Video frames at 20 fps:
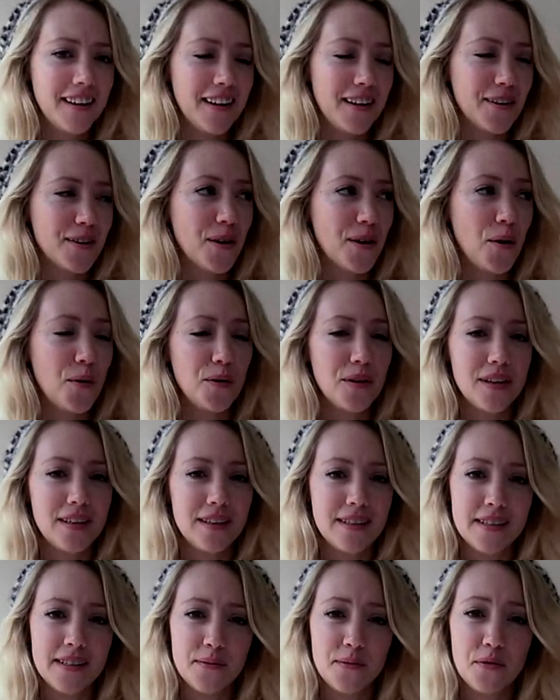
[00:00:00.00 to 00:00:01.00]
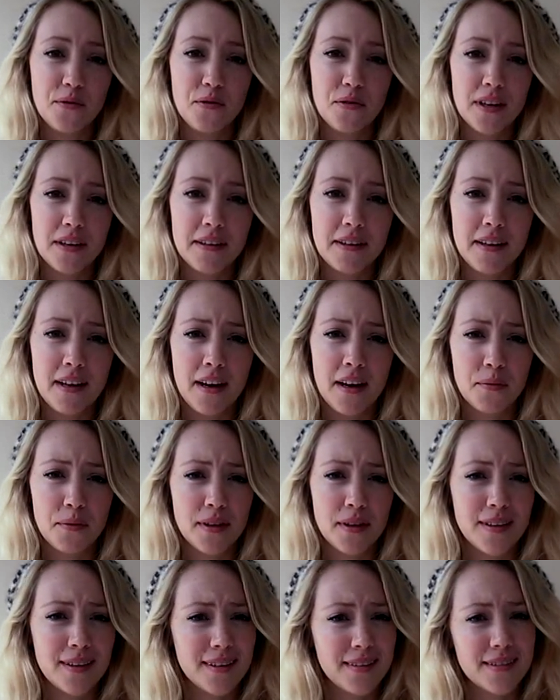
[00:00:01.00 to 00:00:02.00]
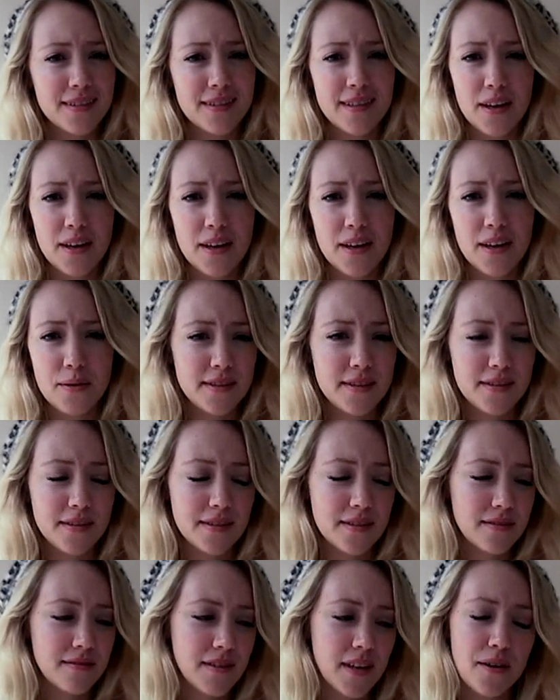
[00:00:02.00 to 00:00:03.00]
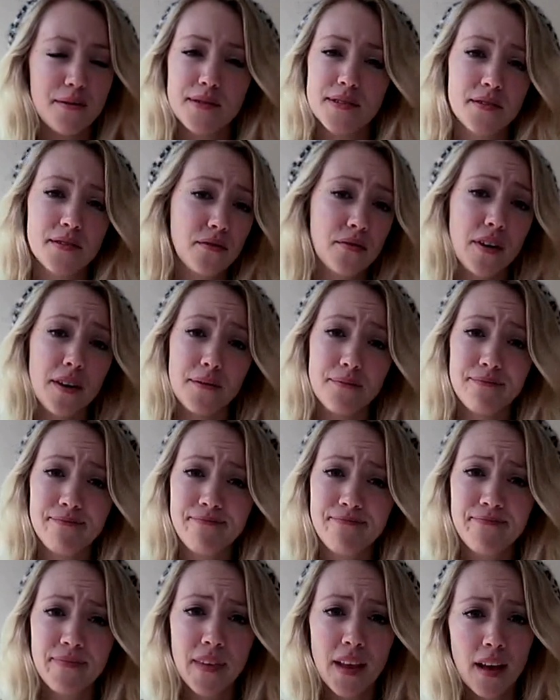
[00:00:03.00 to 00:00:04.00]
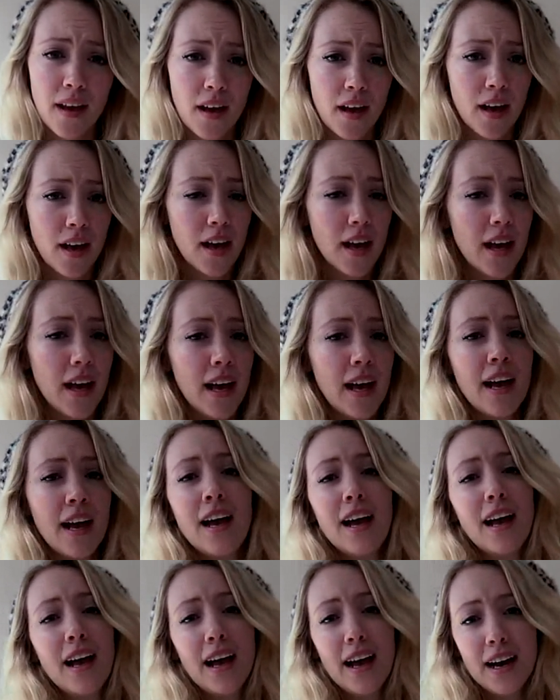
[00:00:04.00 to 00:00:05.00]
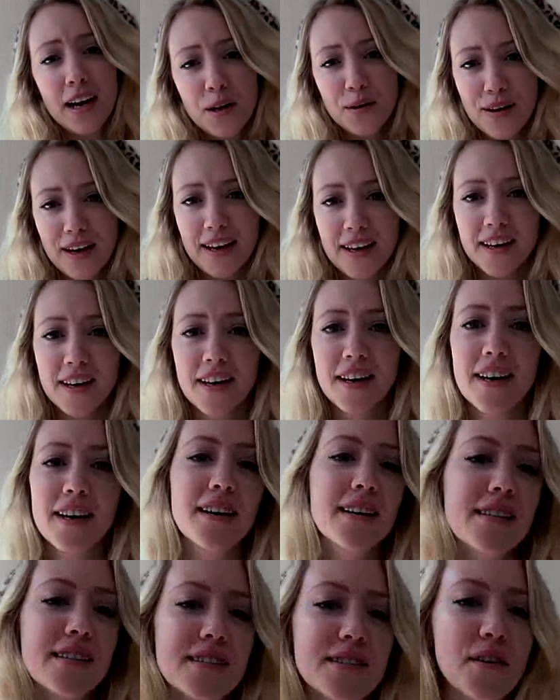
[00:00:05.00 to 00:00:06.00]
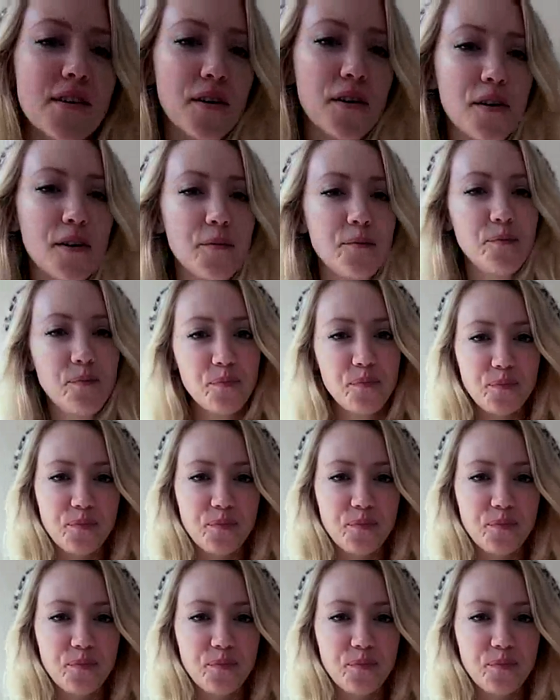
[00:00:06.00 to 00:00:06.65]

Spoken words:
how cold it is in the morning now, because that was not fun. Anyway, so